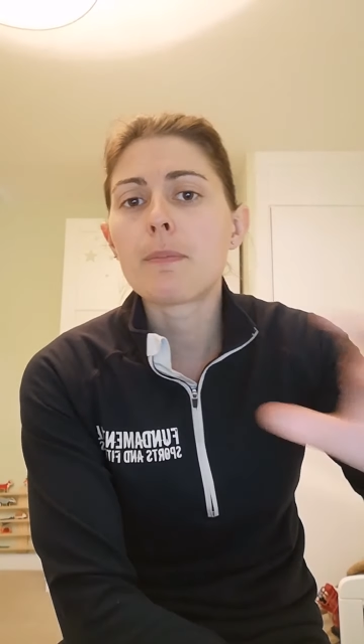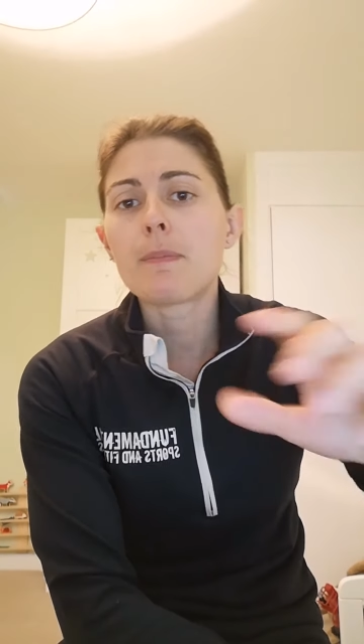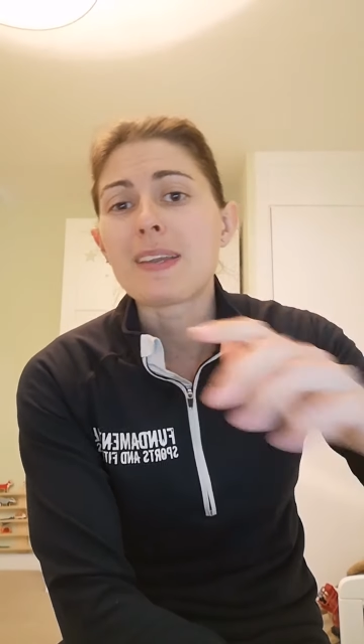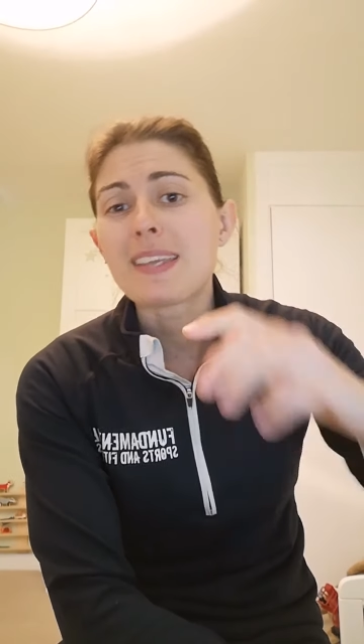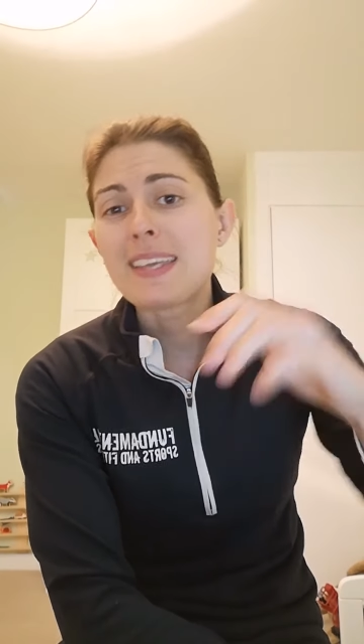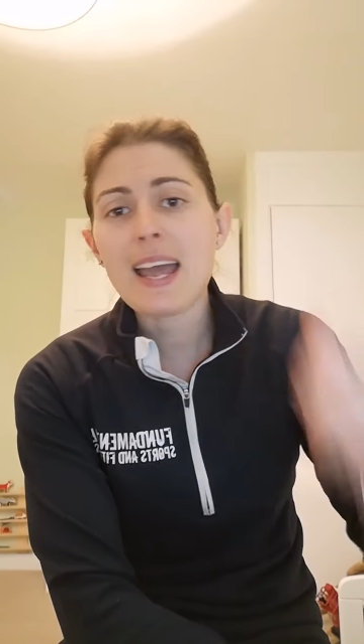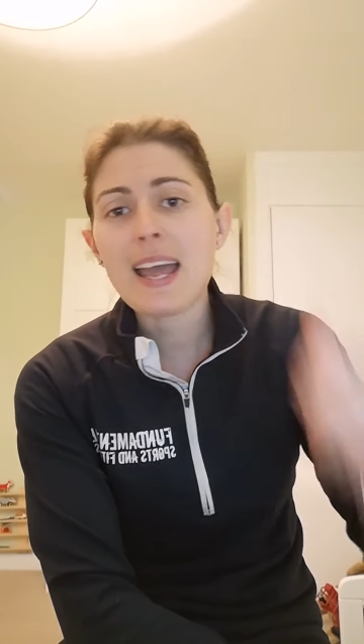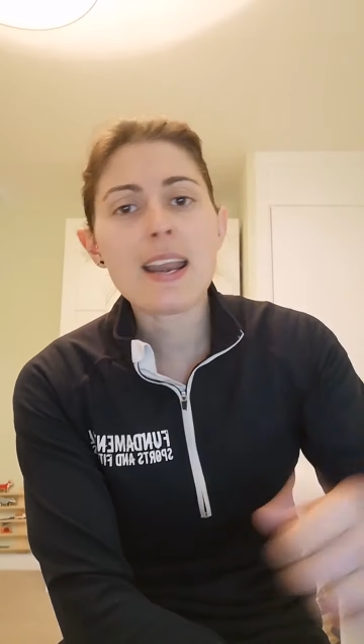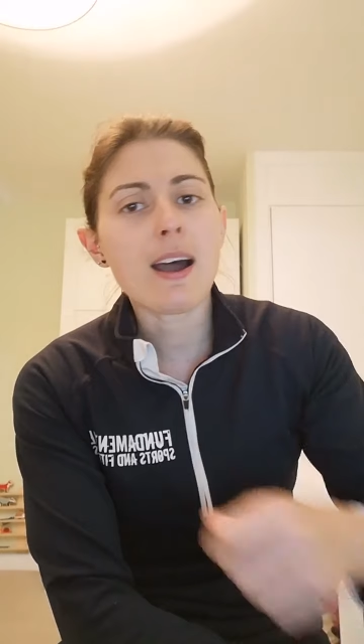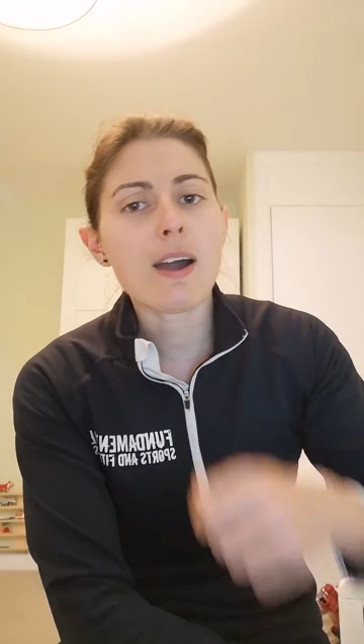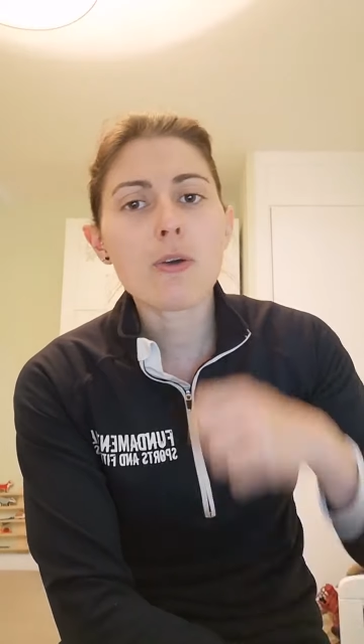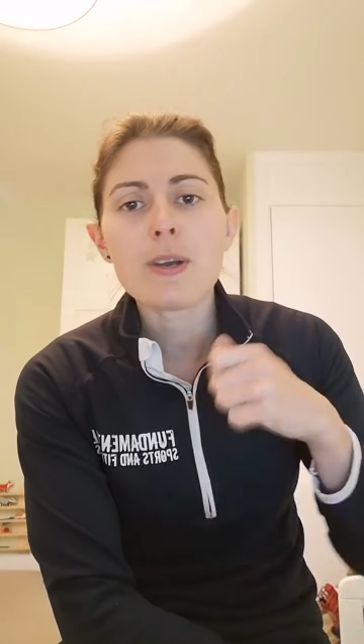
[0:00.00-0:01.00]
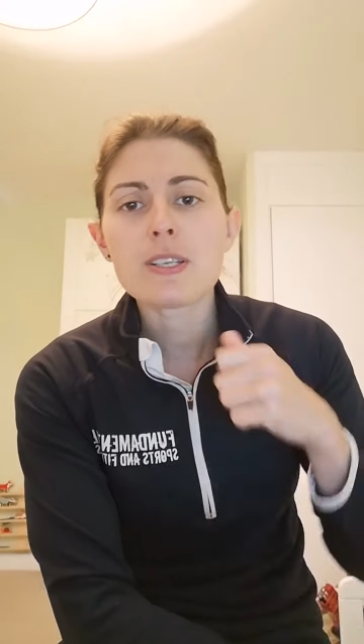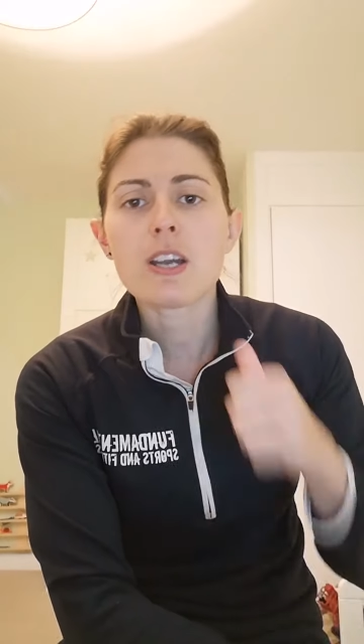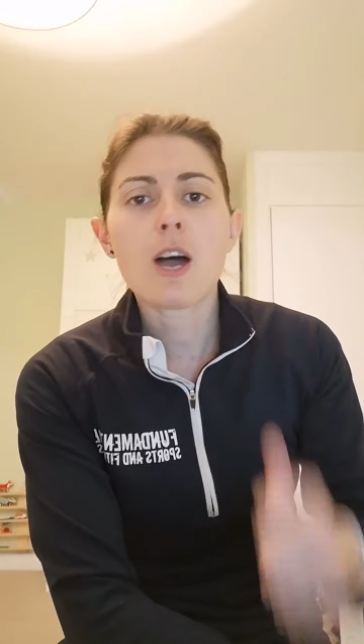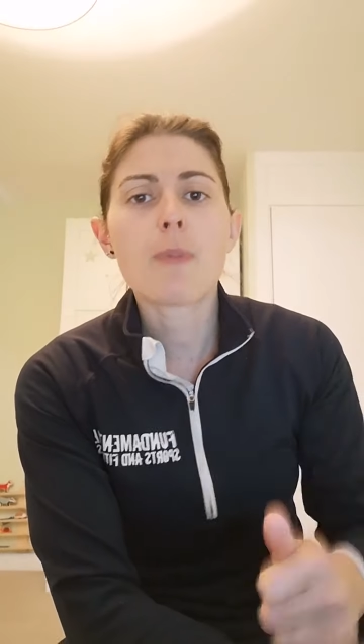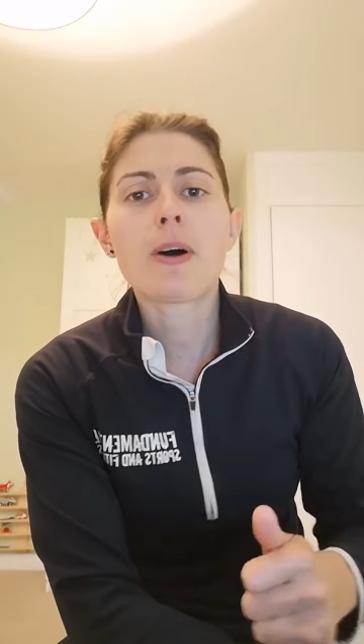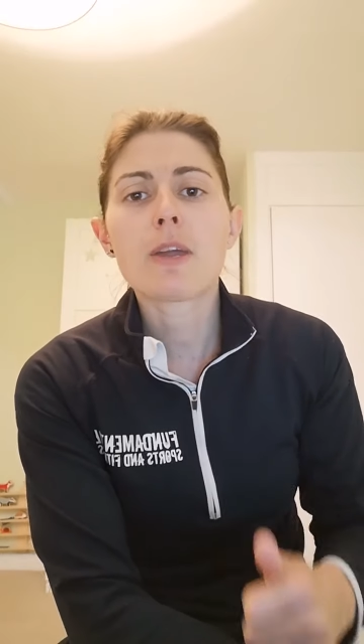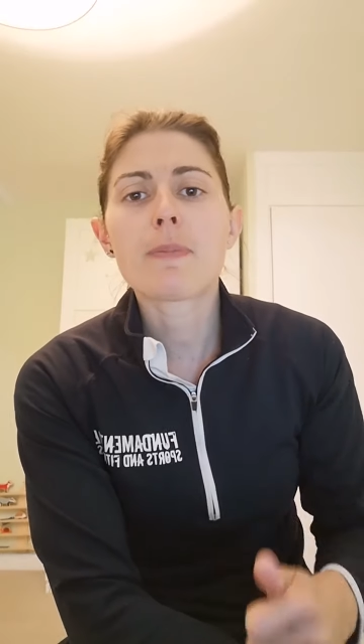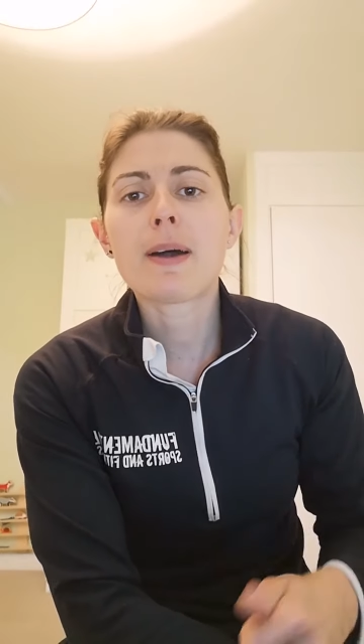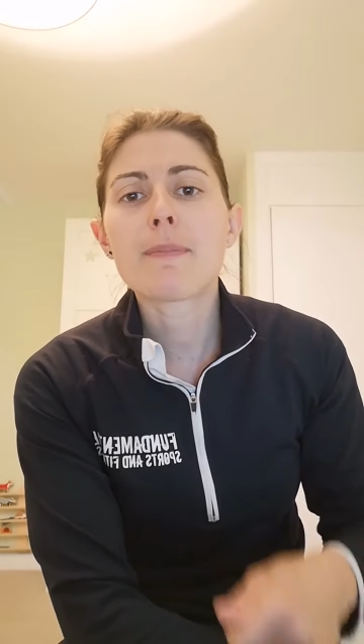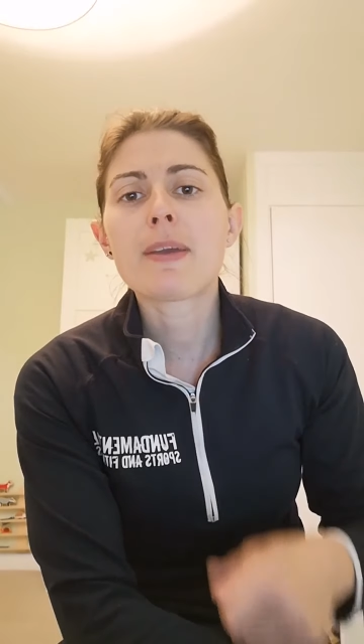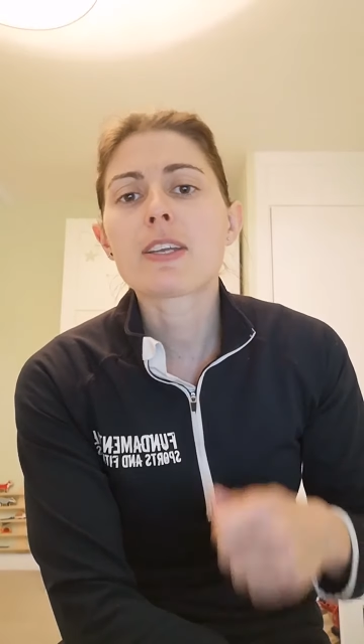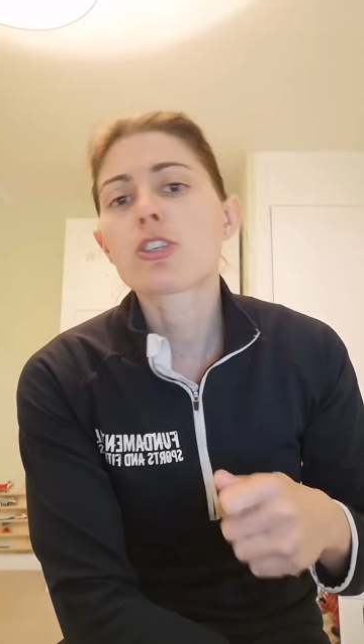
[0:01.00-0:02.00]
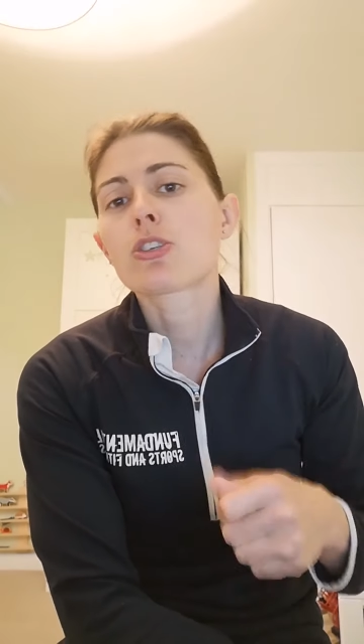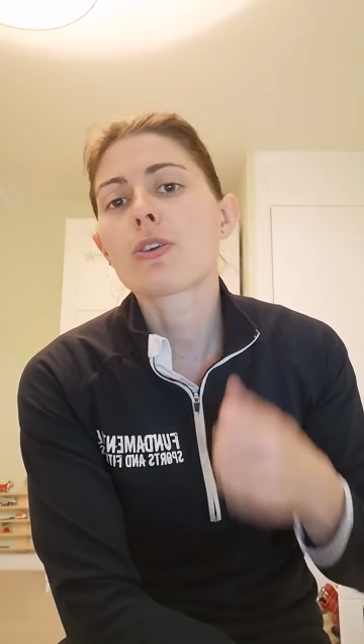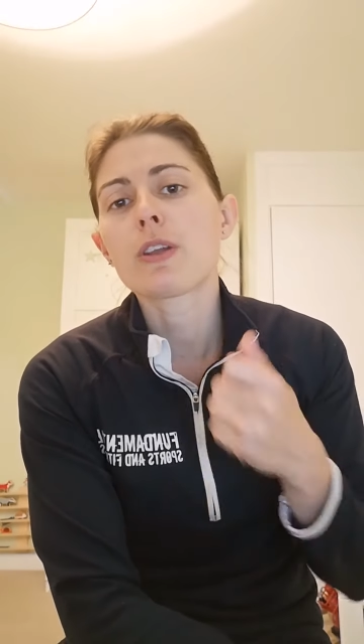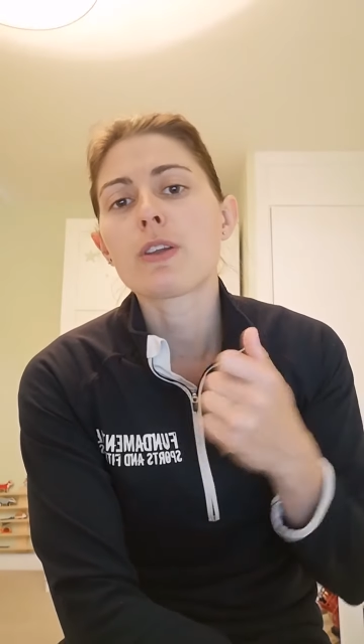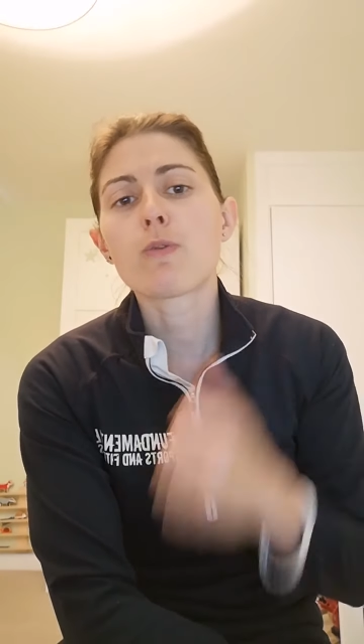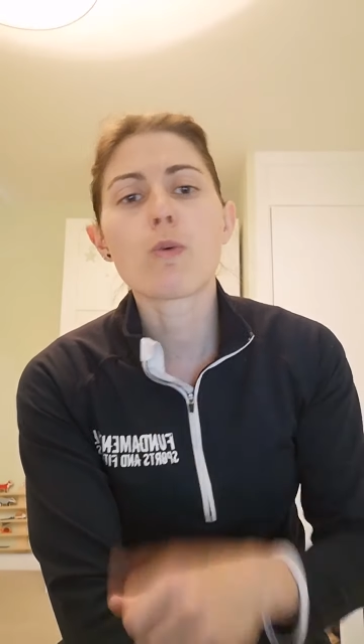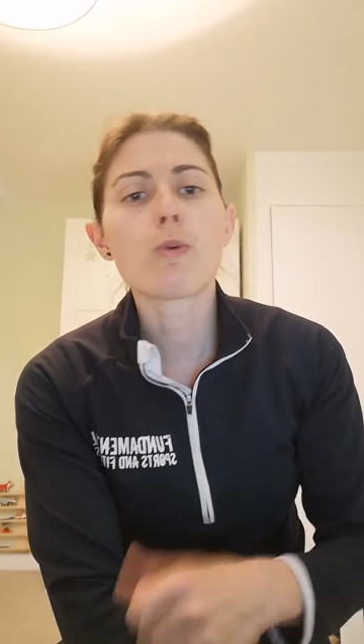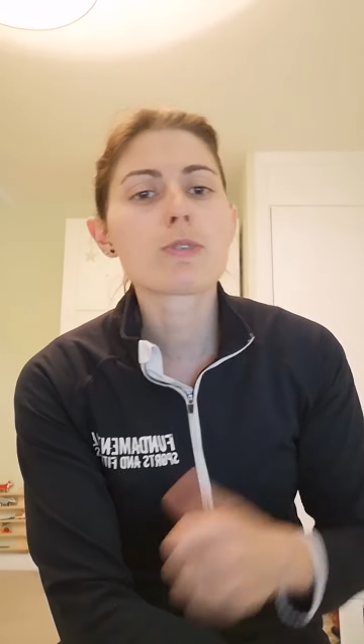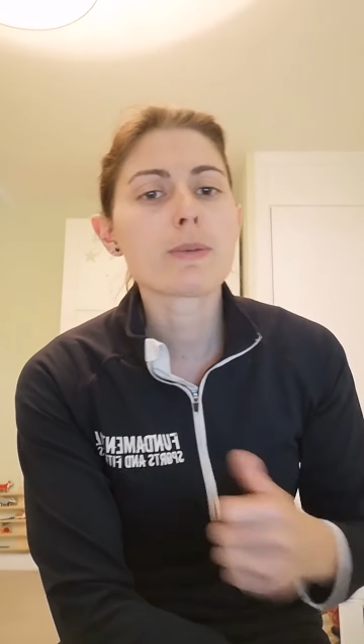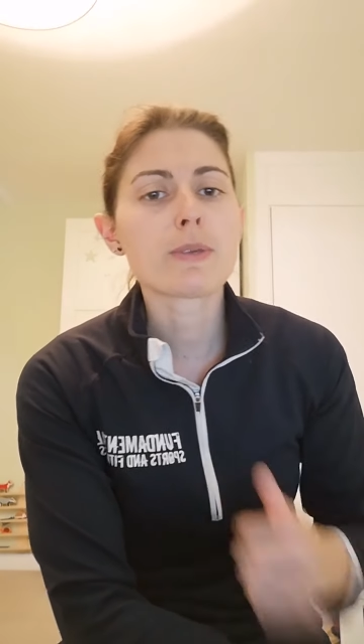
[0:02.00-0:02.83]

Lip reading: Again, I always harp on about making sure that you've warmed up,